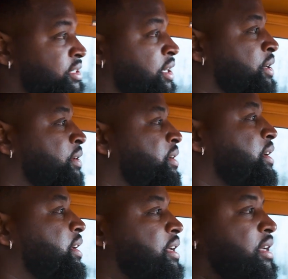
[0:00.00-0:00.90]
So
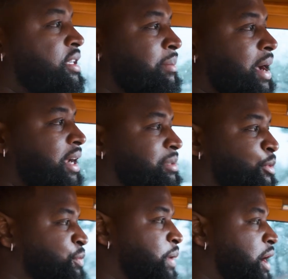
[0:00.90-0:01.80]
your mind is the
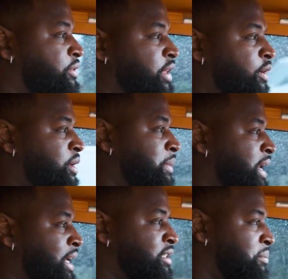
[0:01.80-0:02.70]
most powerful thing on your
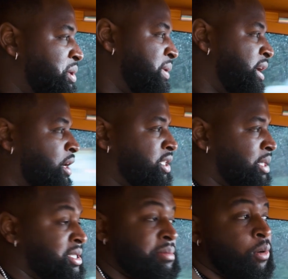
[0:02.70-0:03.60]
body. I tell people that all the
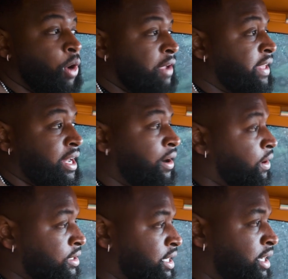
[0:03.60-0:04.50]
time. I tell my wife that
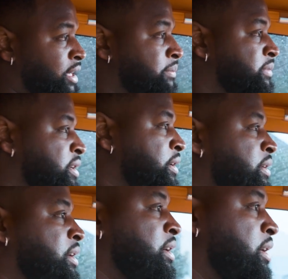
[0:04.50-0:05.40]
all the time.
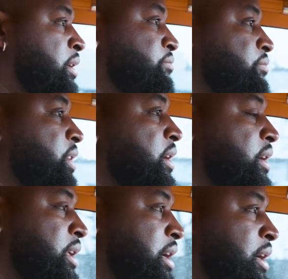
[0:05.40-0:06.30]
So
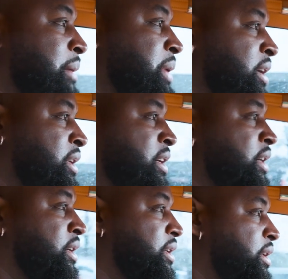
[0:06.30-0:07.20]
yeah,
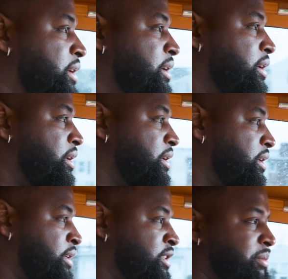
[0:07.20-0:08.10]

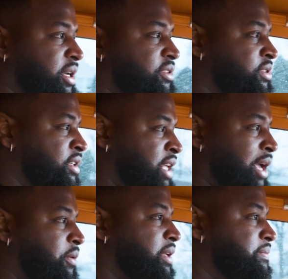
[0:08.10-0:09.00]
it's going to be interesting.
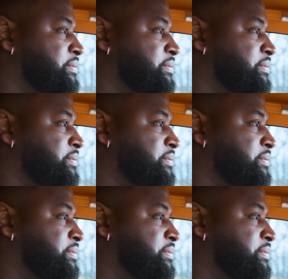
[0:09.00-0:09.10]
Can't wait.